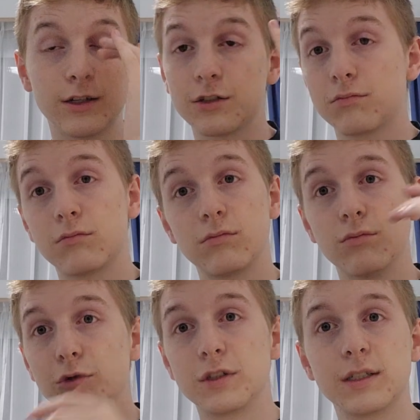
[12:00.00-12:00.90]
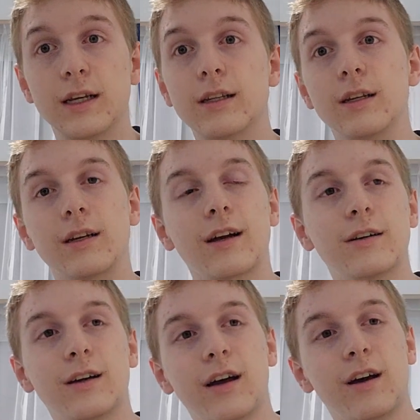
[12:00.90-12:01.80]
just was standing.
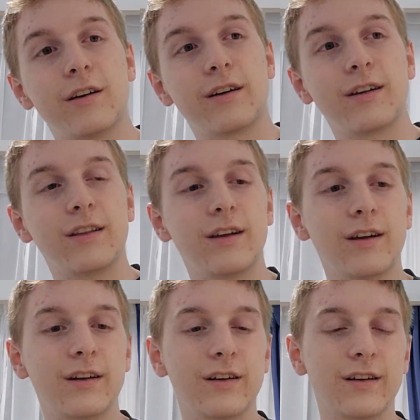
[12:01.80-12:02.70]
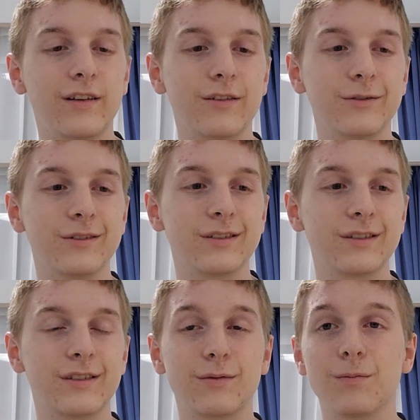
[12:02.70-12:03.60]
I hung in there, and it was
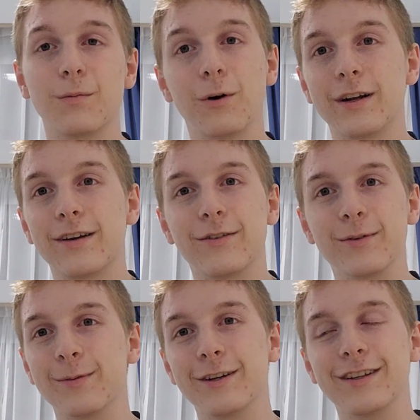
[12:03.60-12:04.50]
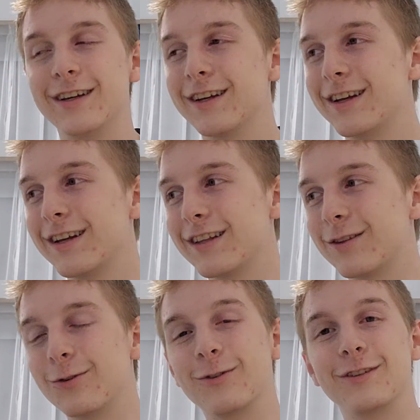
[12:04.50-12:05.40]
whatever, but
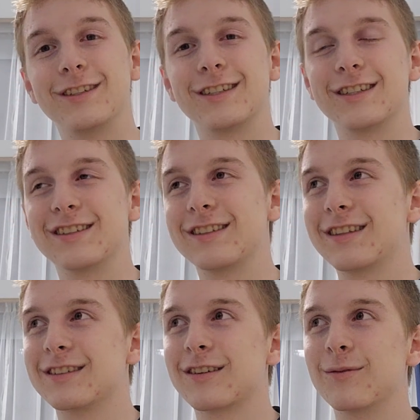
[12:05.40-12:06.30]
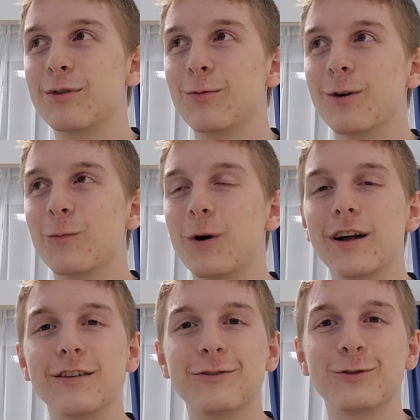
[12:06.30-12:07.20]
dudes, this is gonna be one
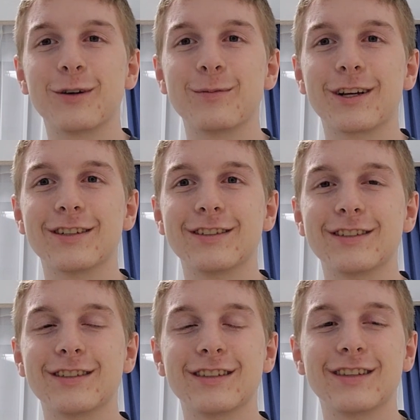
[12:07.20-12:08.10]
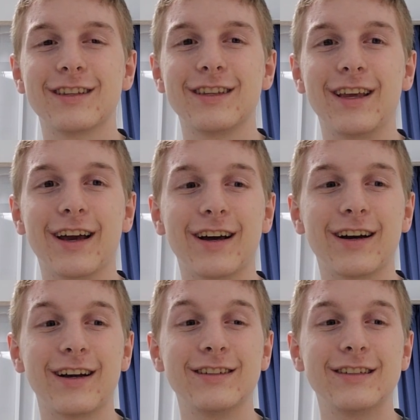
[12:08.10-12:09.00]
wild trip because yeah,
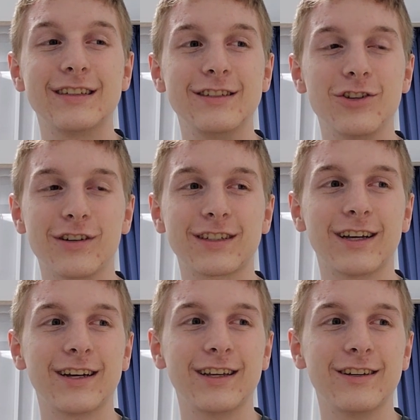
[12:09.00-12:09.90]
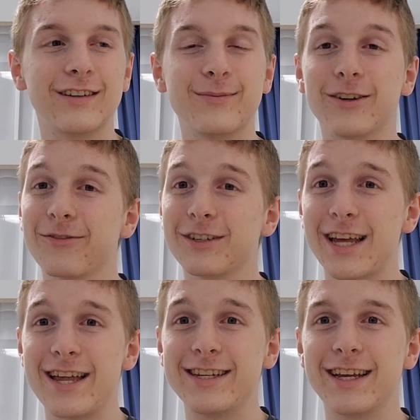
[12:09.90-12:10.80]
I just got here. I'm here for
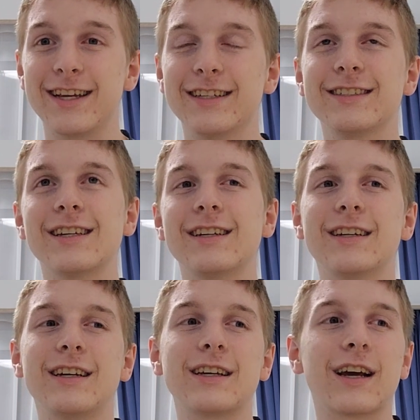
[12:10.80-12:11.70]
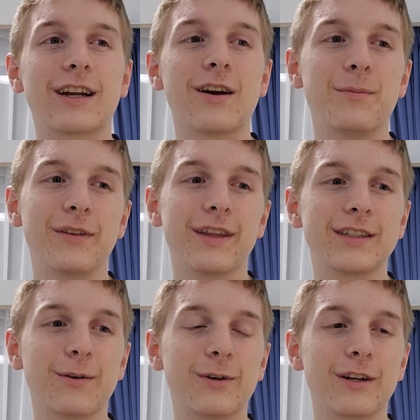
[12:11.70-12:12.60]
10 days. Got a couple
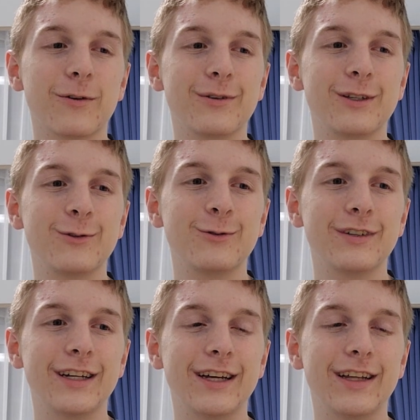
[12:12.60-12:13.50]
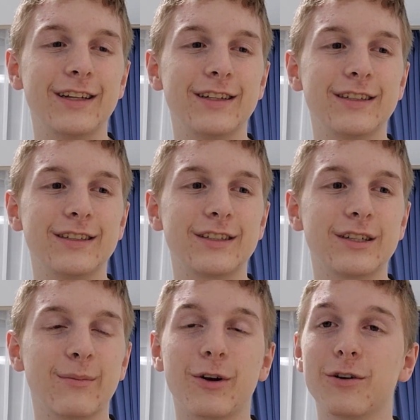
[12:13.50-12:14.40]
things I want to go and do, and
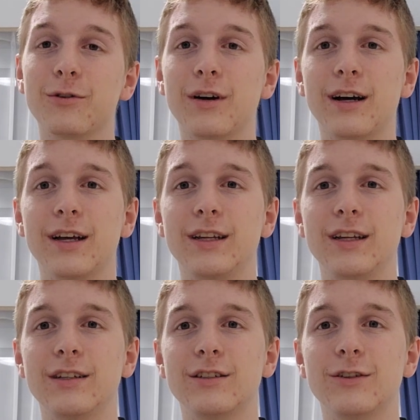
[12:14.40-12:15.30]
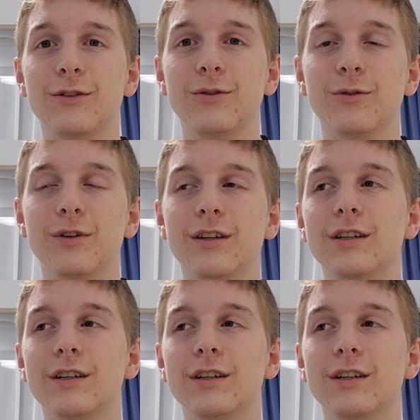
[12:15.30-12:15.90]
tomorrow I need to